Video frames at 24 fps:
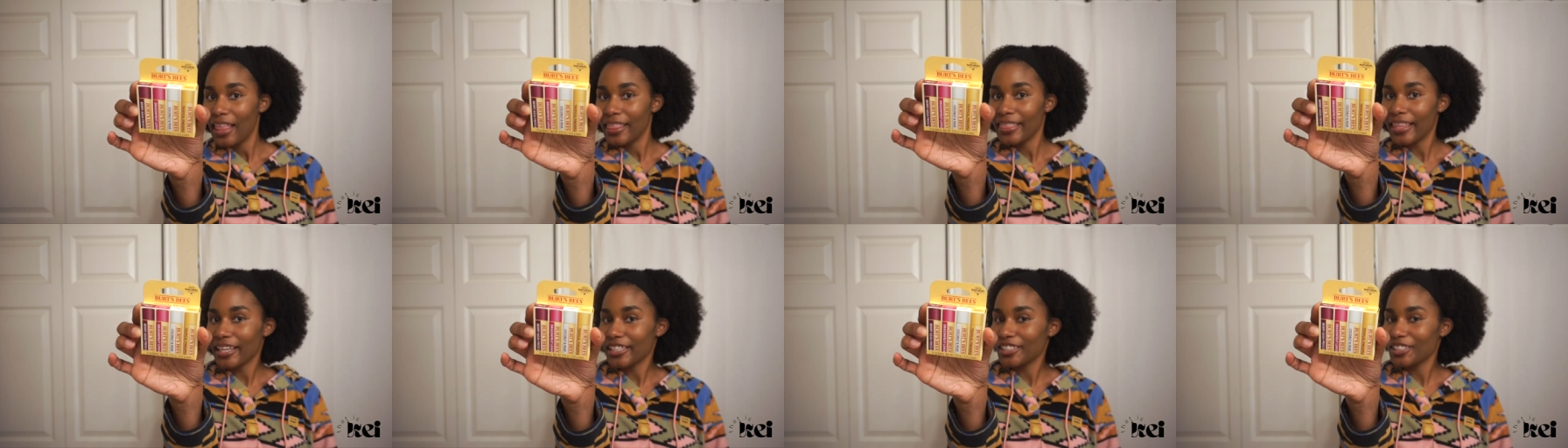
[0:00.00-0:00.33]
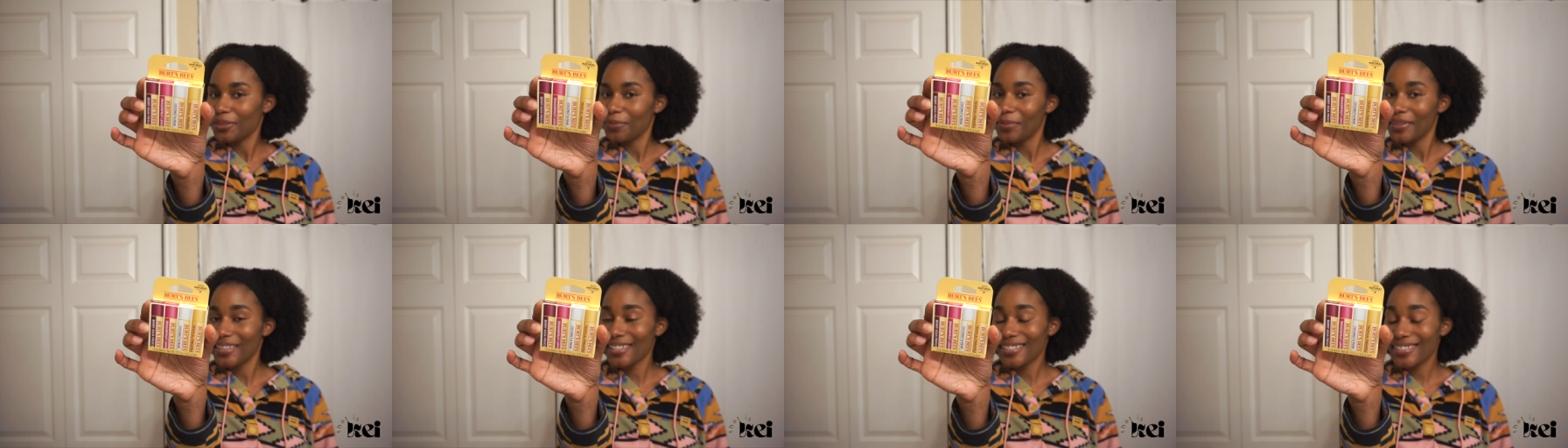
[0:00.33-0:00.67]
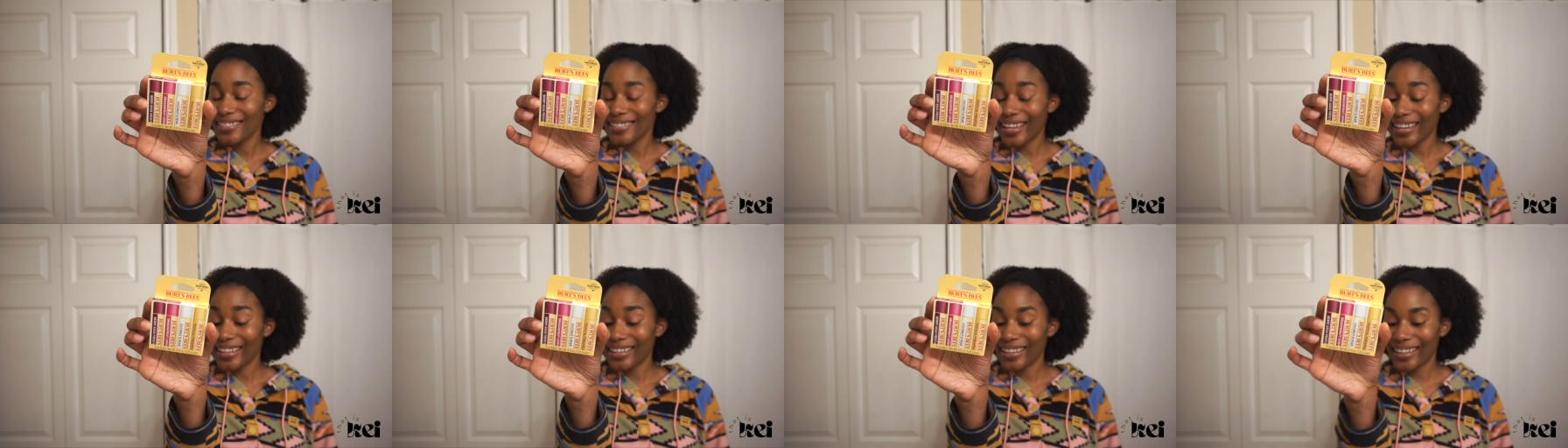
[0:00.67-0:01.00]
that should be
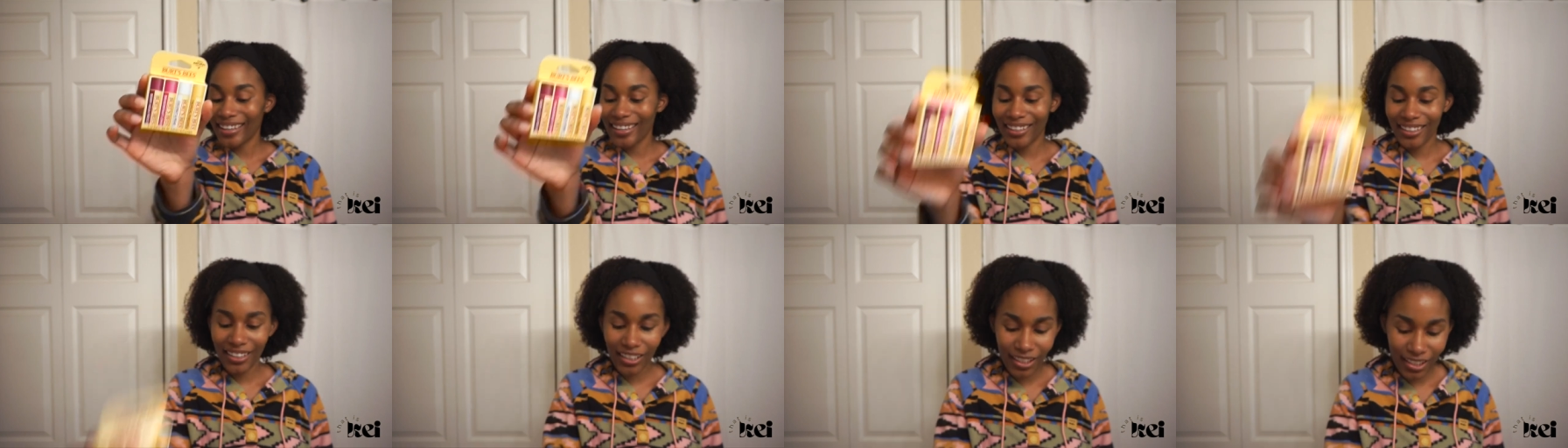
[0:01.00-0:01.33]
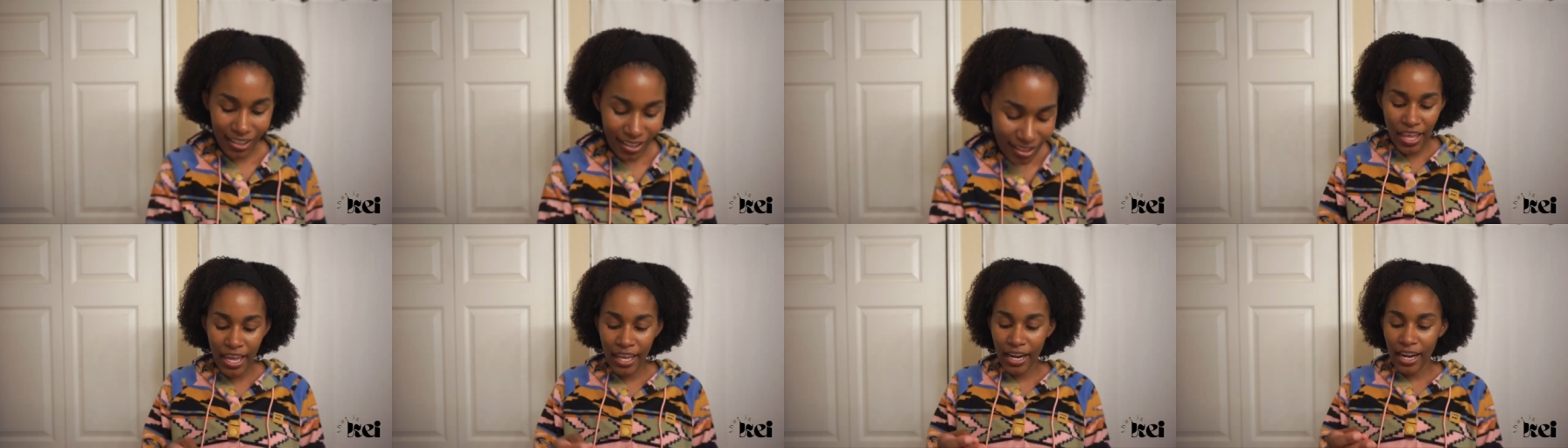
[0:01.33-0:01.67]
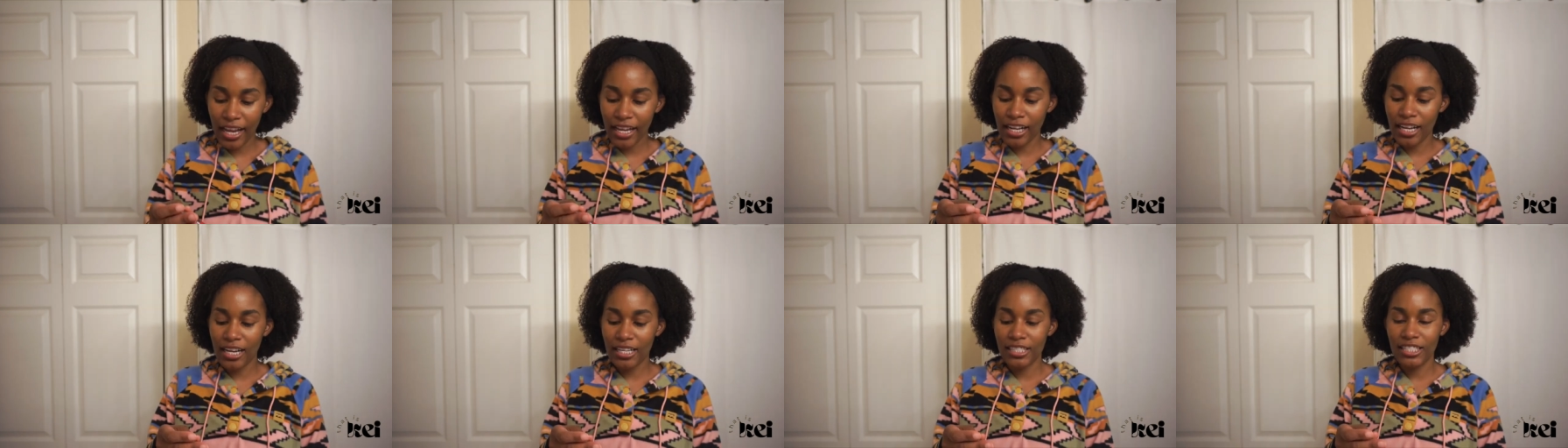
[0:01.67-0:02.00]
exciting. Then
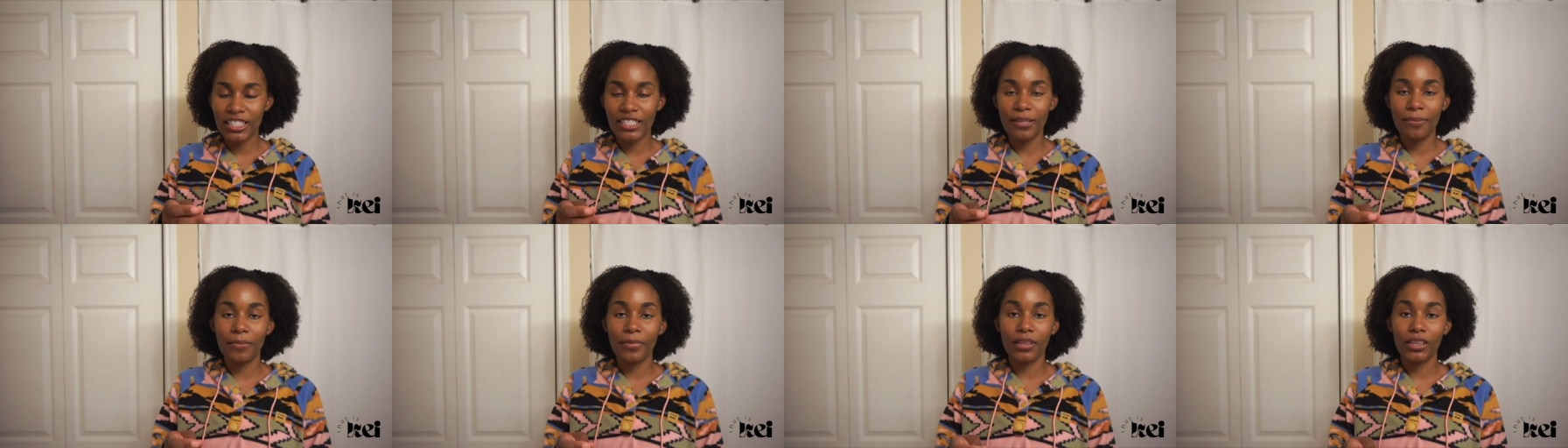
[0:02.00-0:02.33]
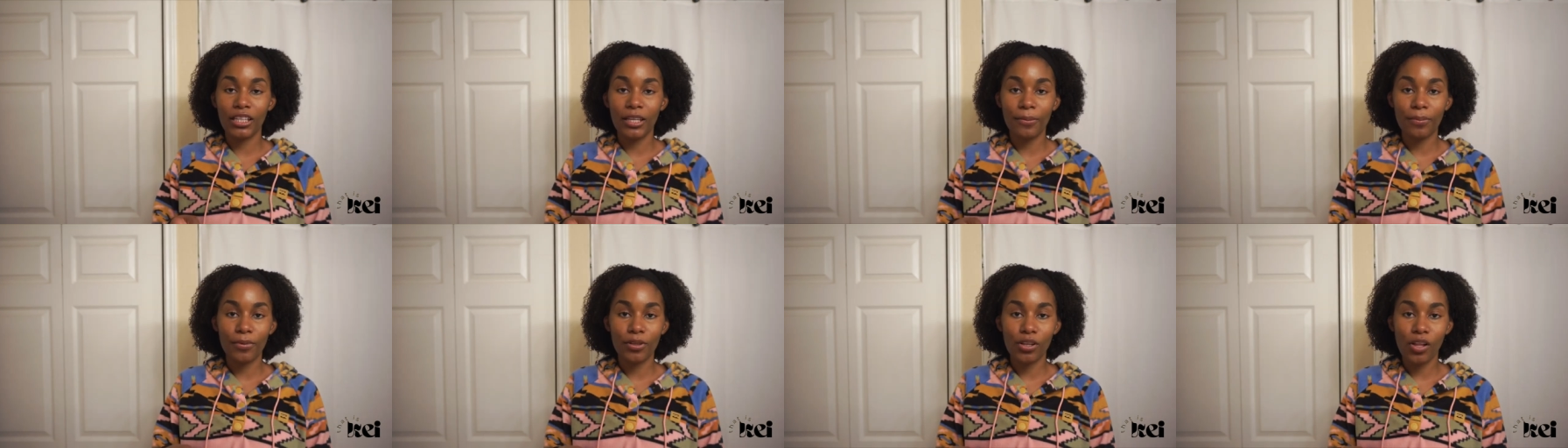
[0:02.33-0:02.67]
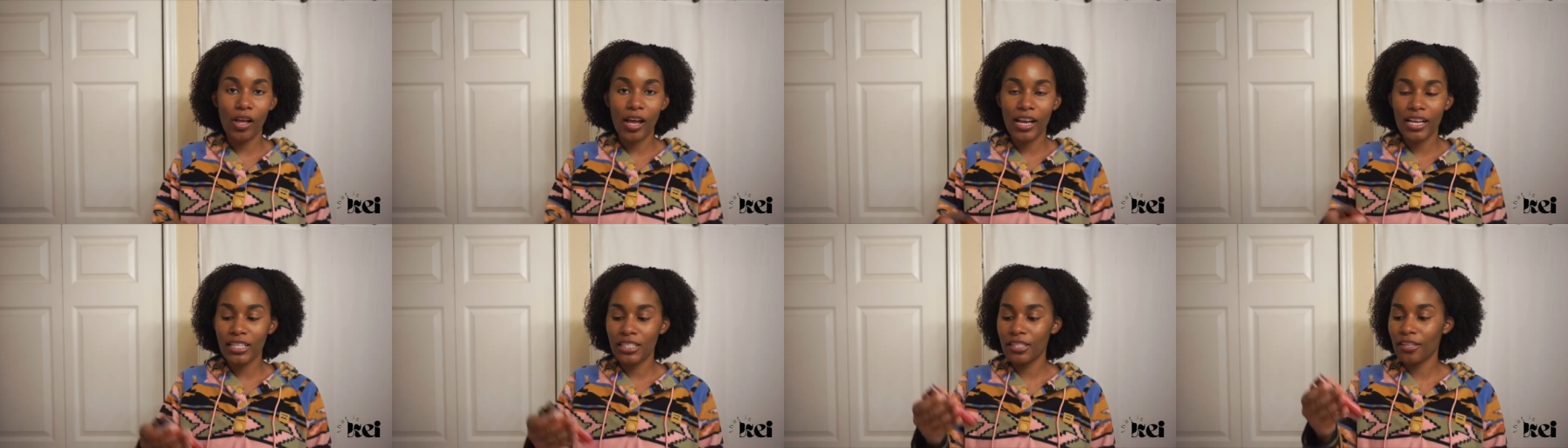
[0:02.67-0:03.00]
I got some lip
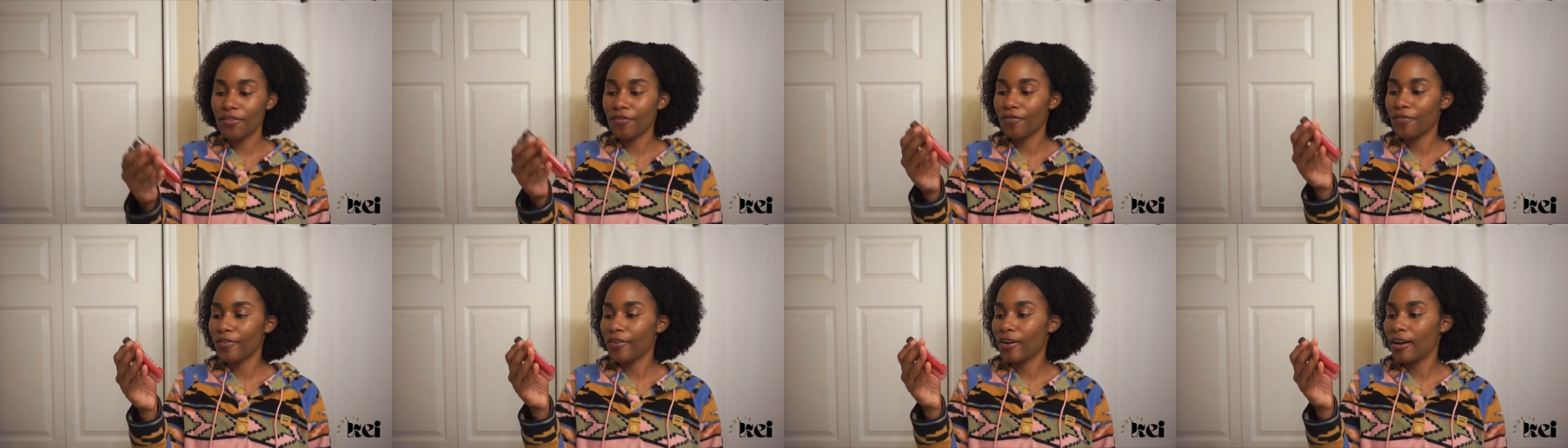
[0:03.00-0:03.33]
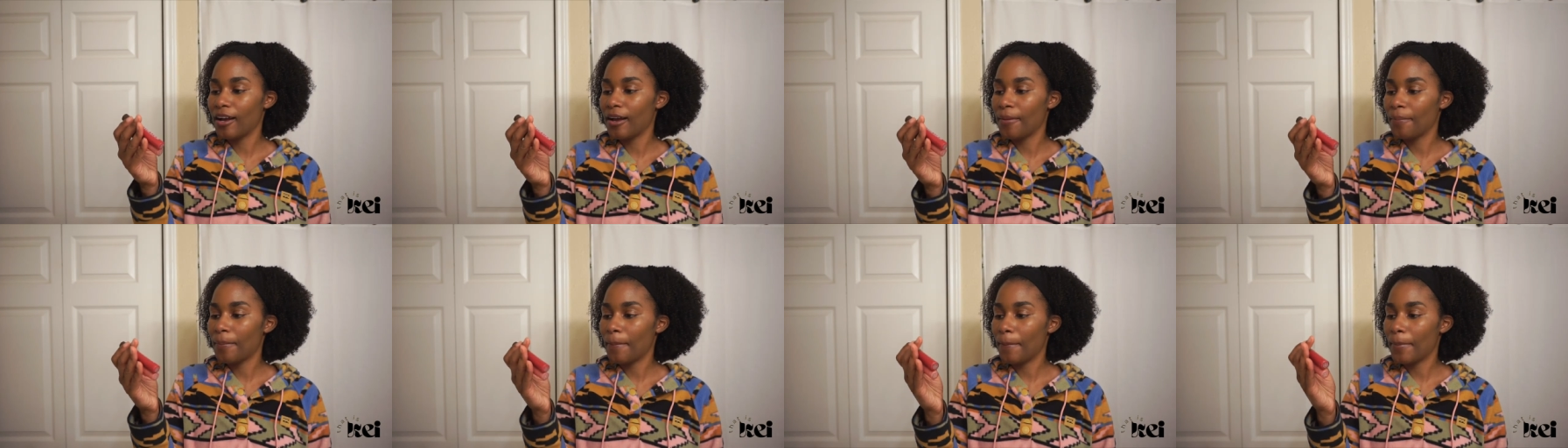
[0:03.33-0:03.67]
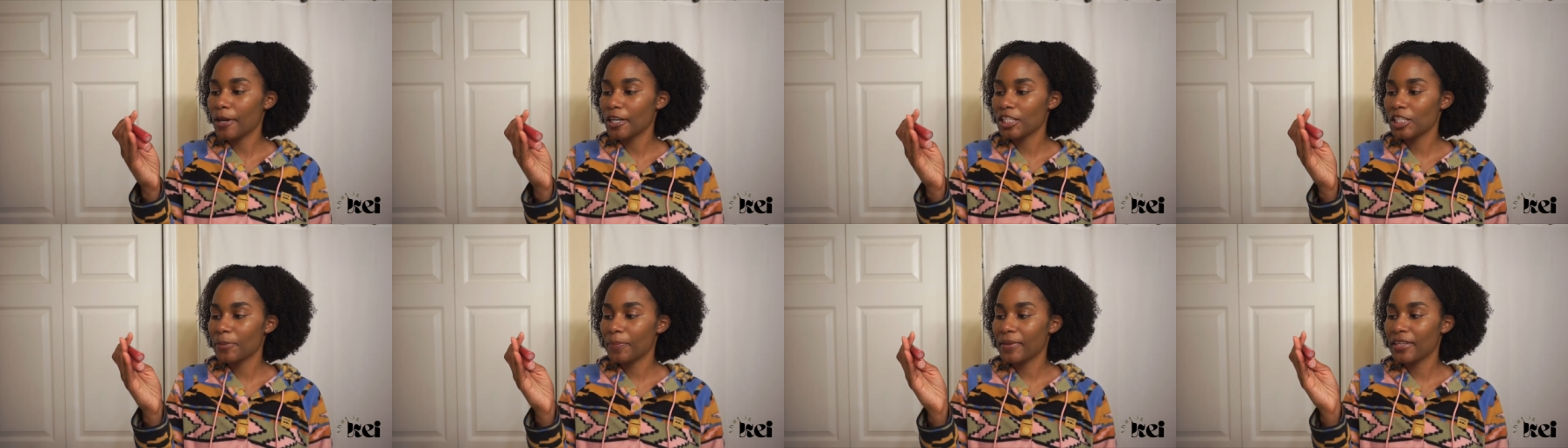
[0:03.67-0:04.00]
gloss from
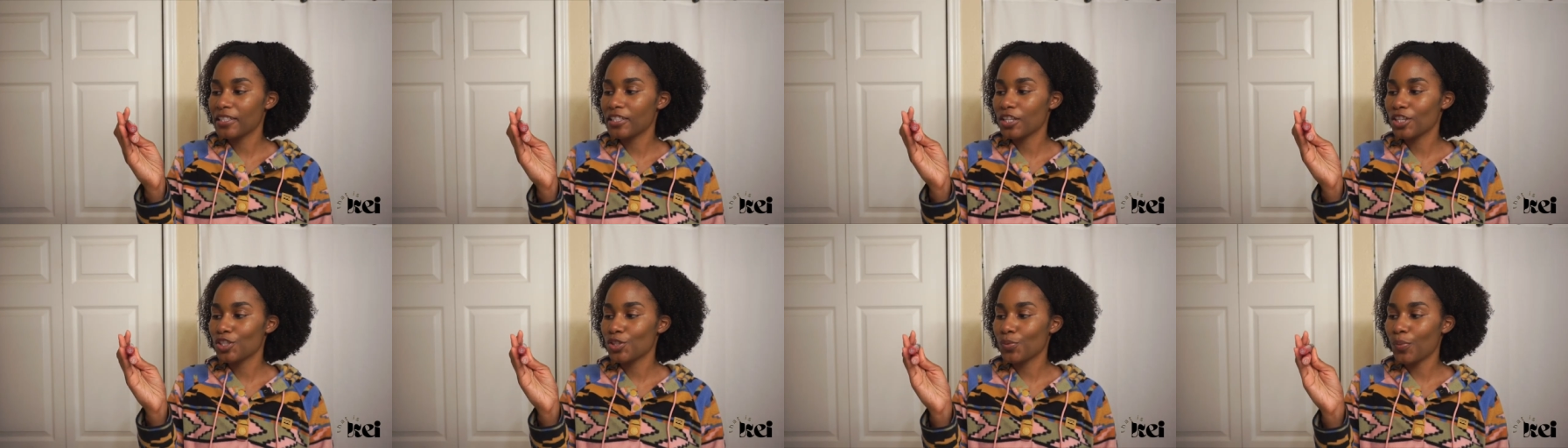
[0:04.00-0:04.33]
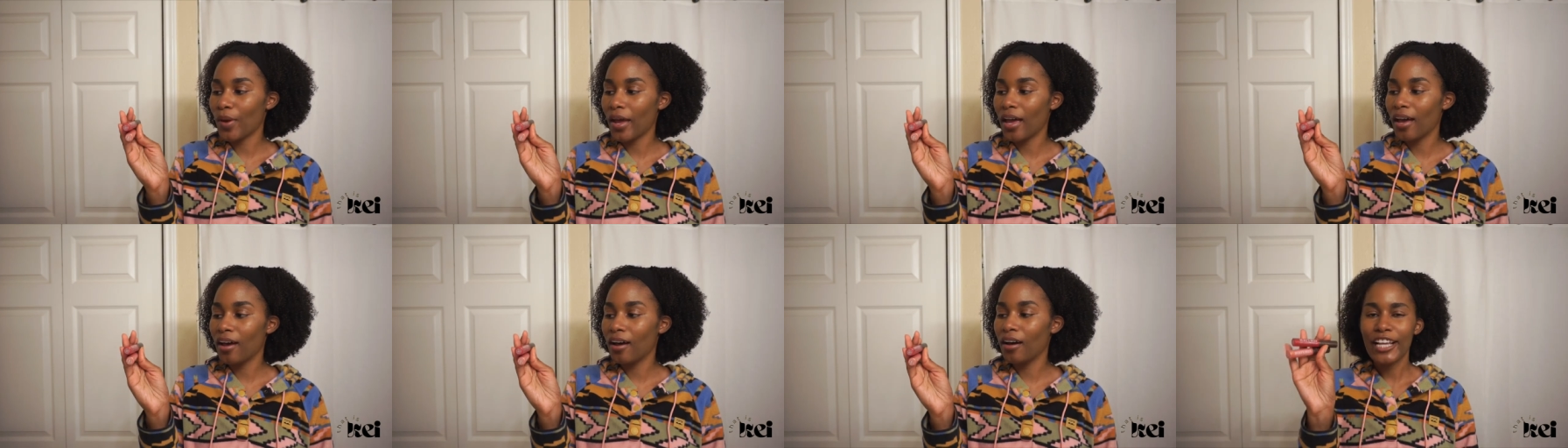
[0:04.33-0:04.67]
Burt's Bees as well.